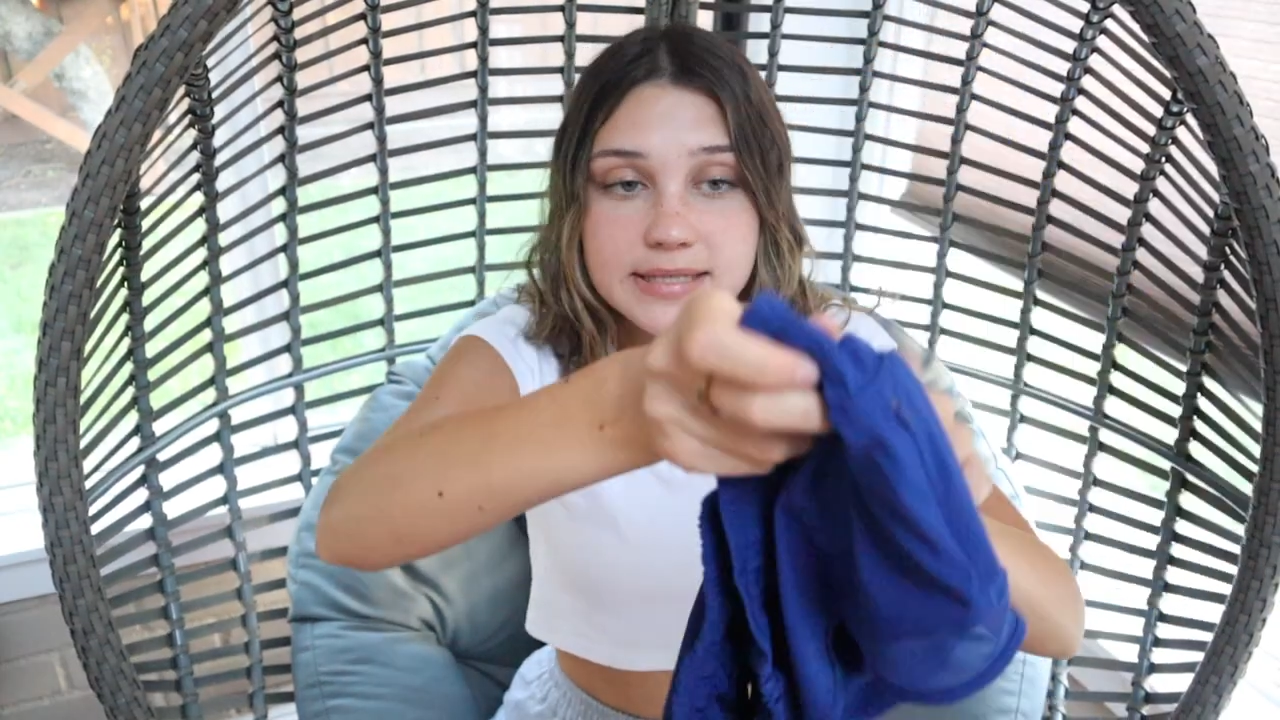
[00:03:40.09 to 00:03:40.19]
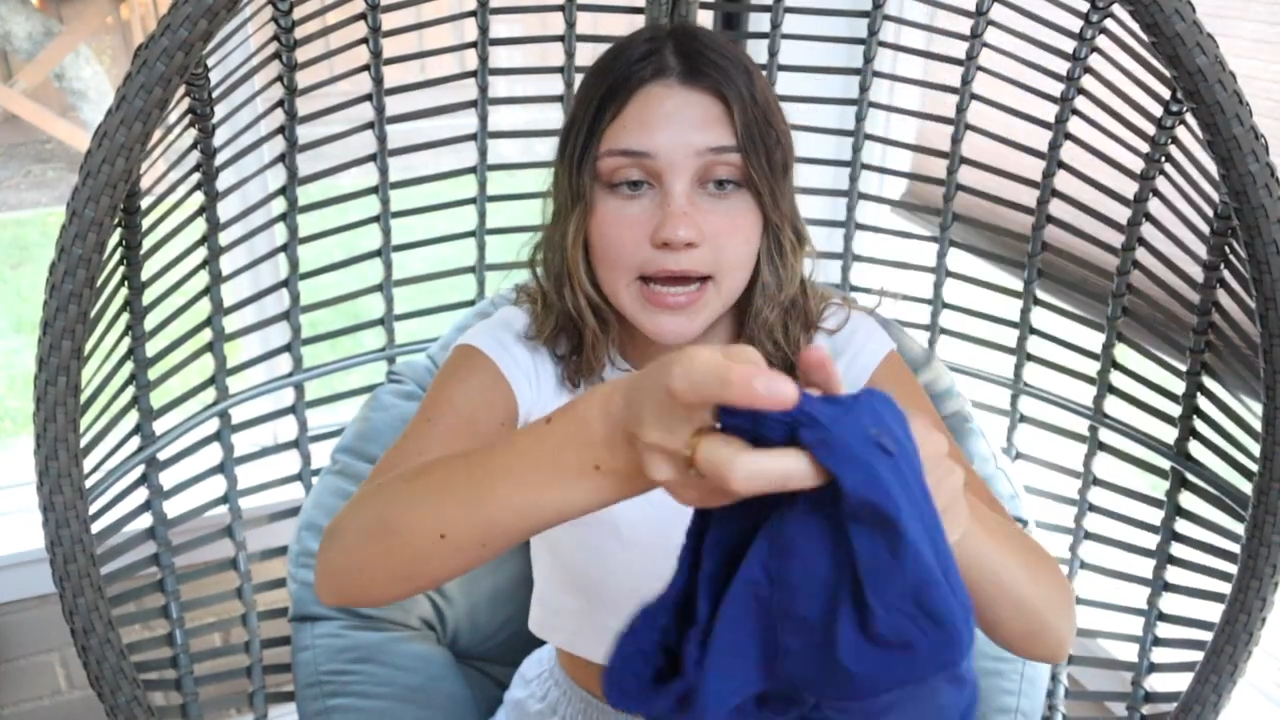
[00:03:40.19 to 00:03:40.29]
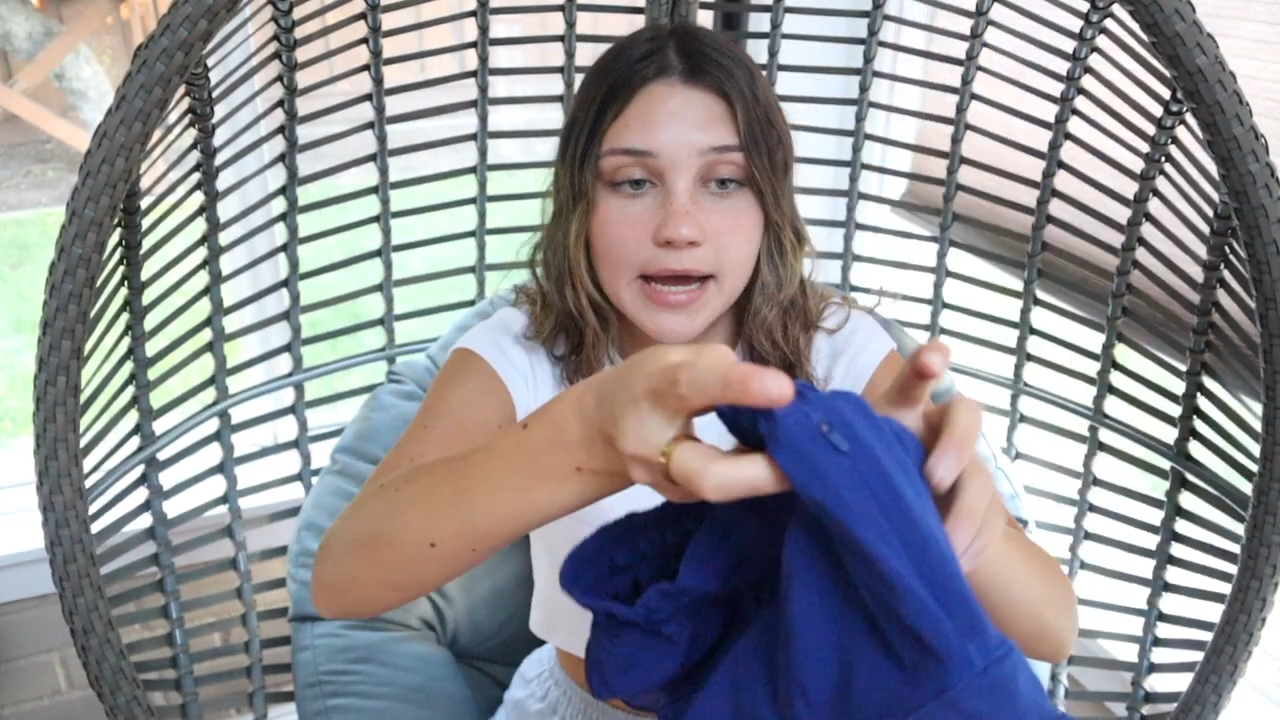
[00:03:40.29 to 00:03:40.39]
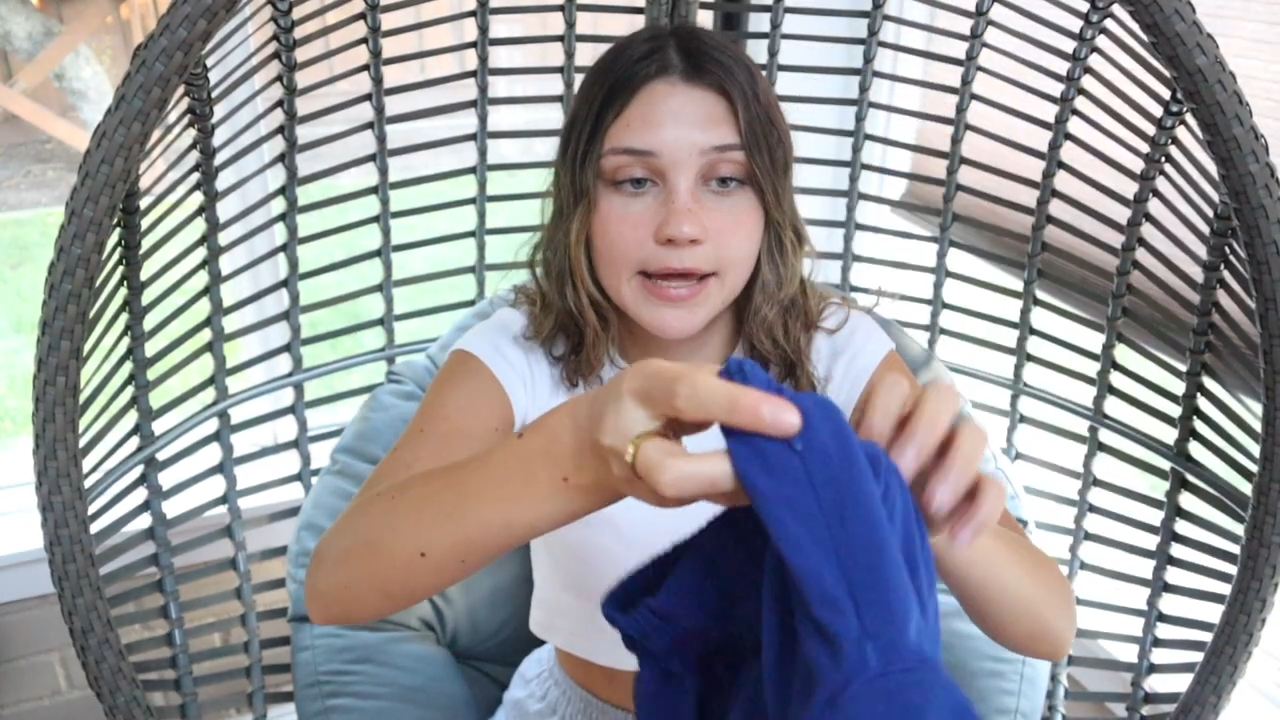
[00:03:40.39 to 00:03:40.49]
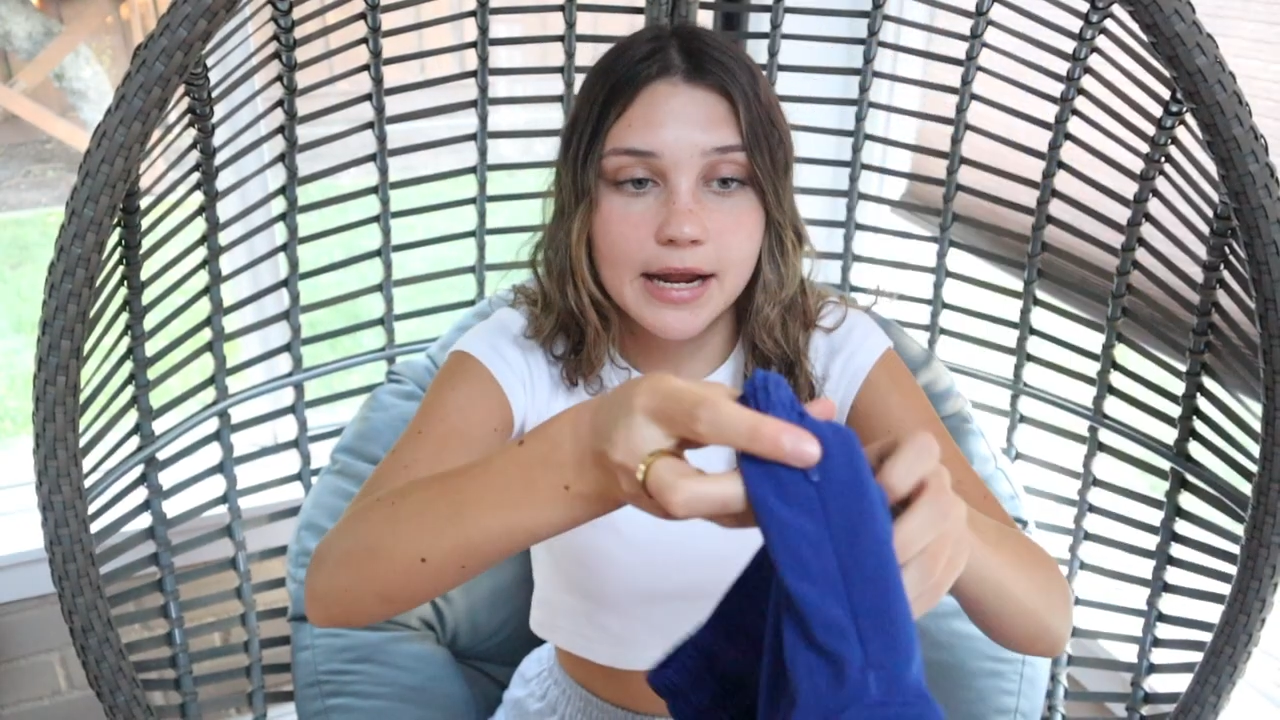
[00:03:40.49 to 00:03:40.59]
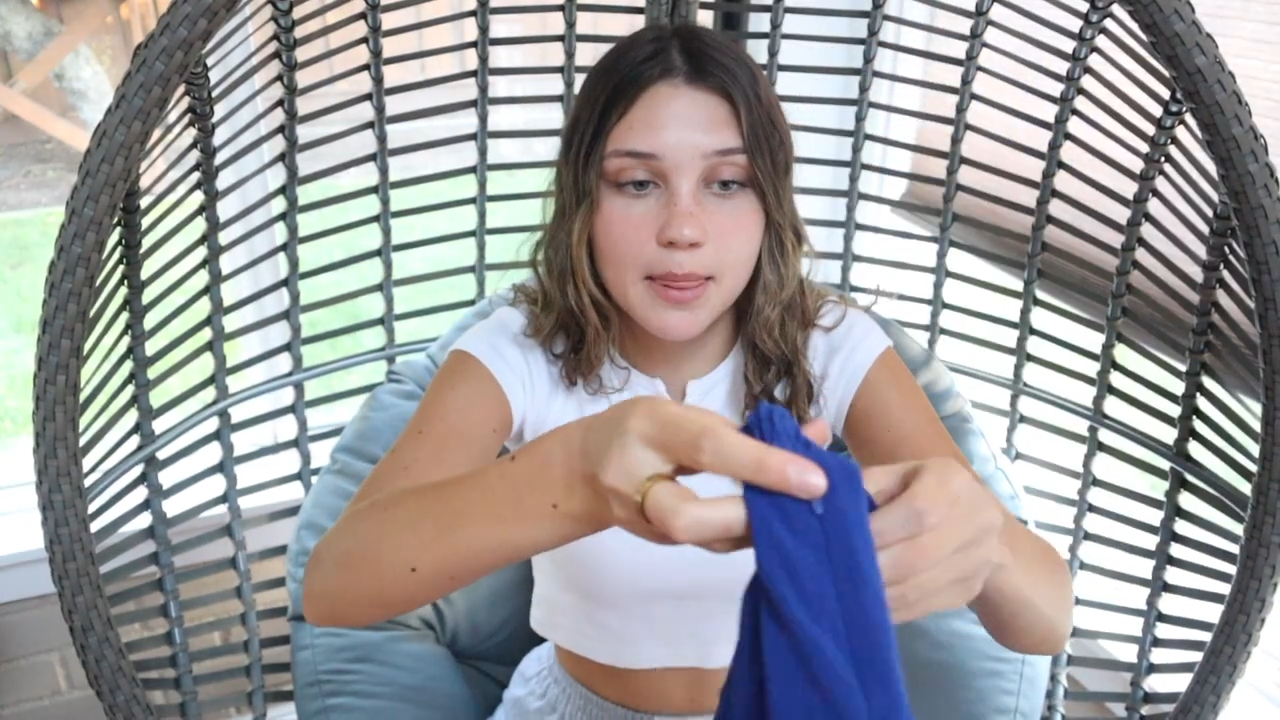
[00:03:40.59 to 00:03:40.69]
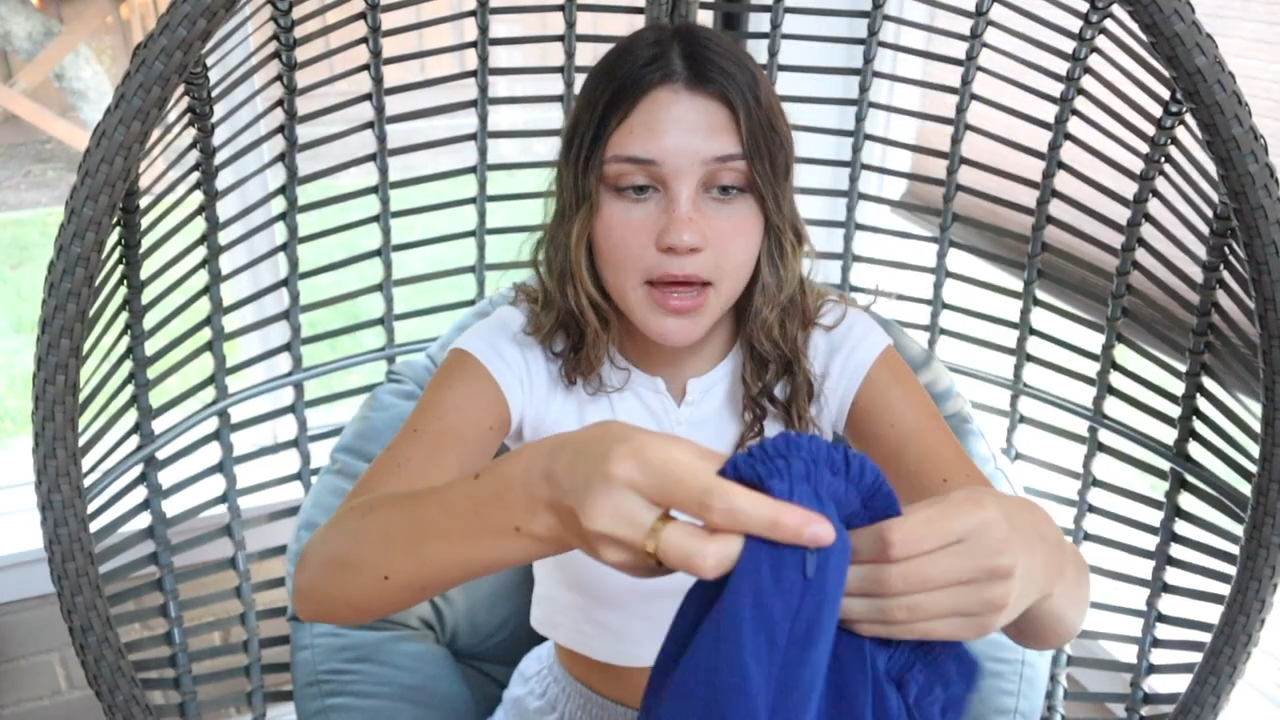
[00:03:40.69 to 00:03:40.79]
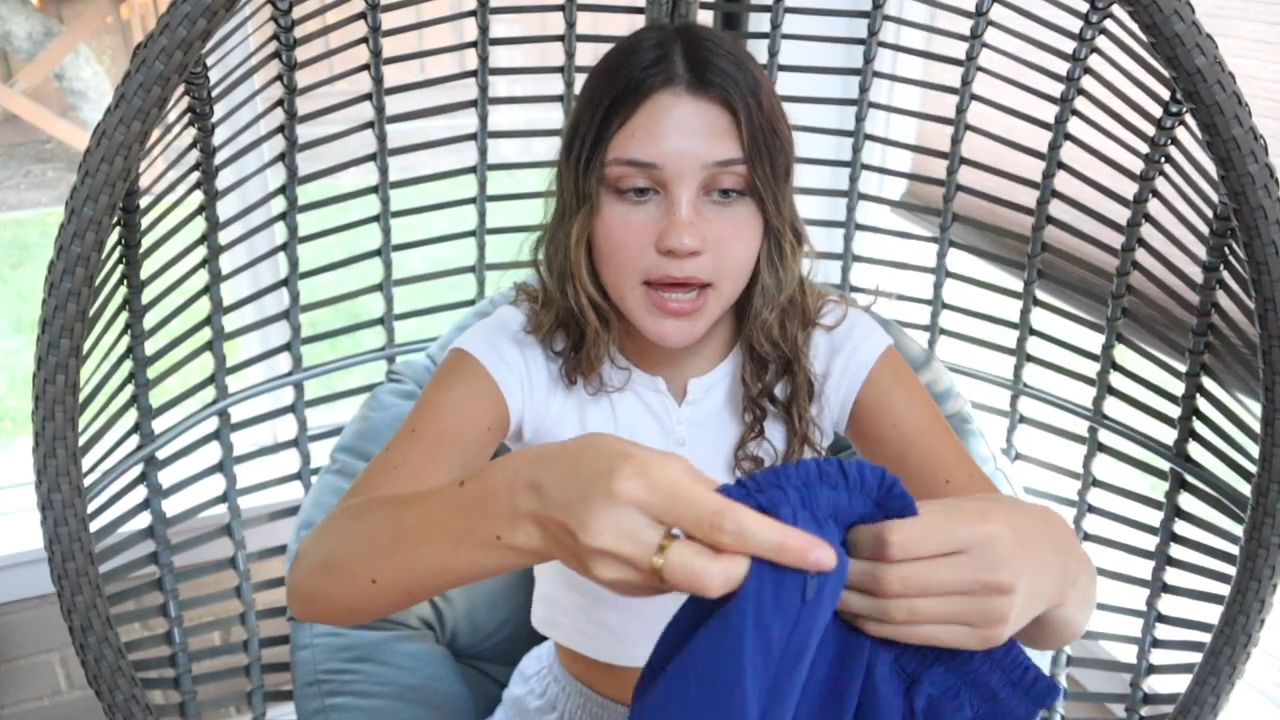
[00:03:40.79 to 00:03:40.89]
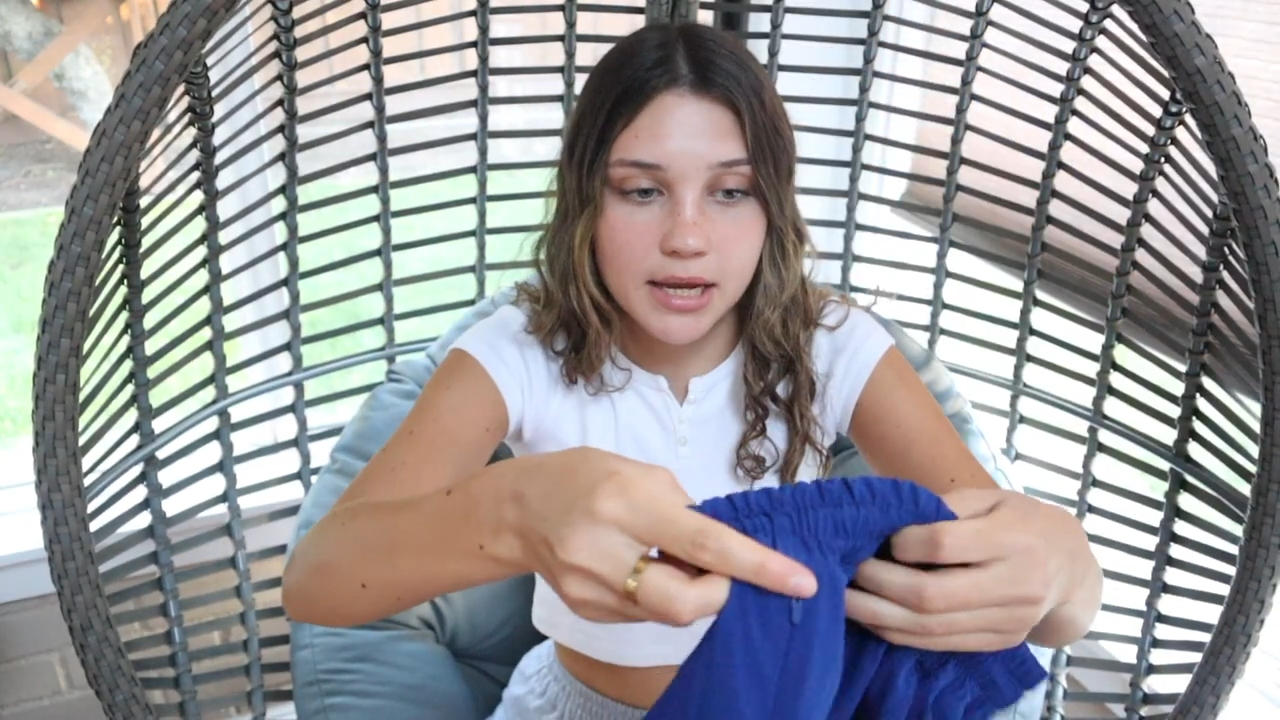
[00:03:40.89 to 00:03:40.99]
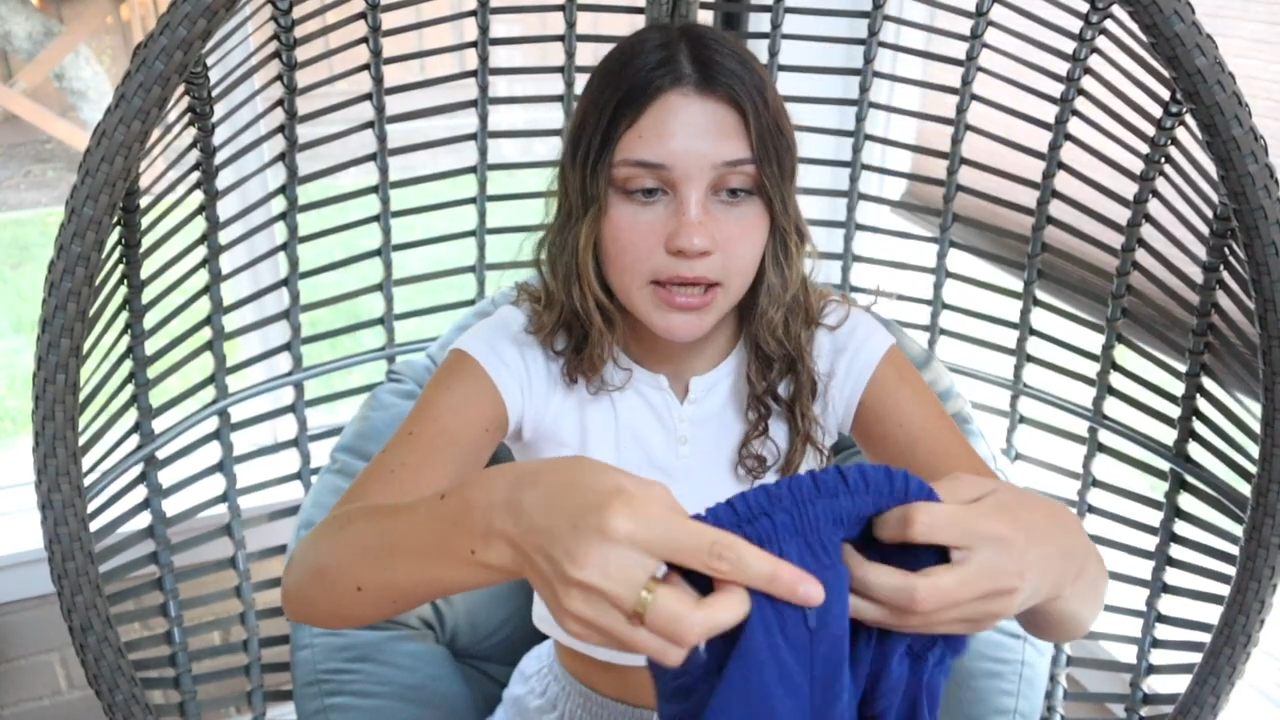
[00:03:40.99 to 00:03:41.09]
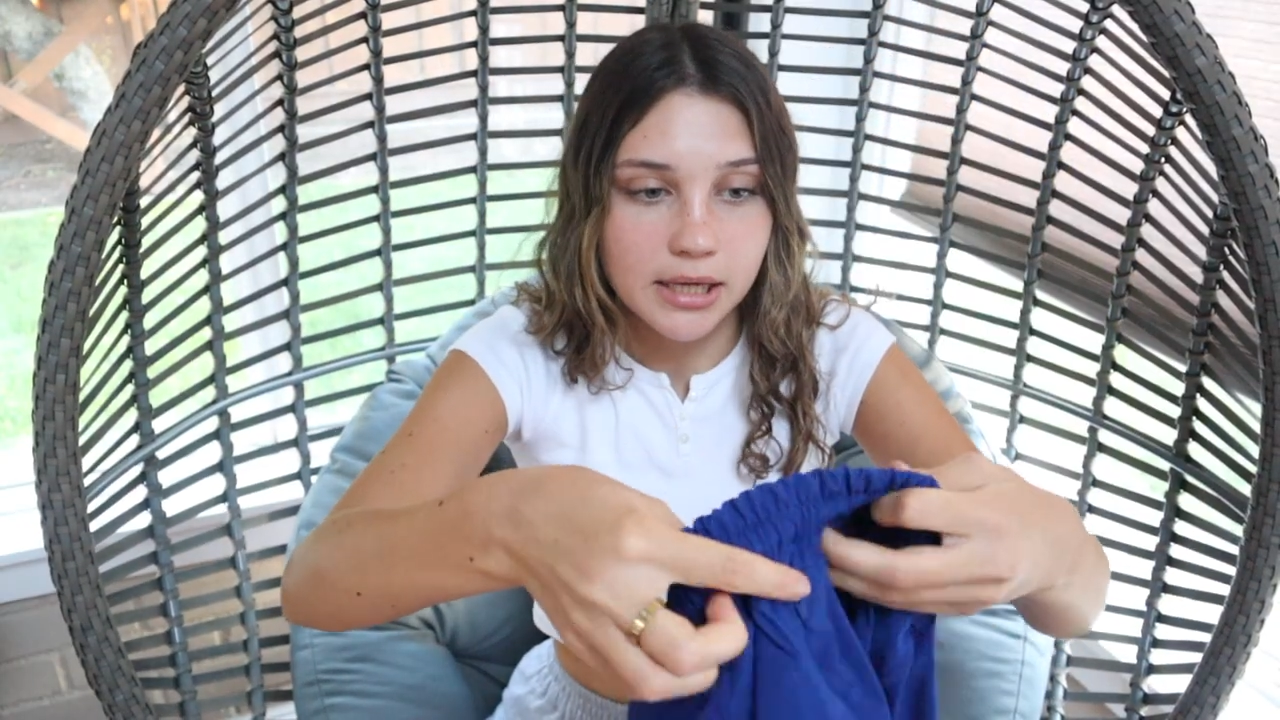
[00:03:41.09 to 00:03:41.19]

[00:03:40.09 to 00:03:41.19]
side and then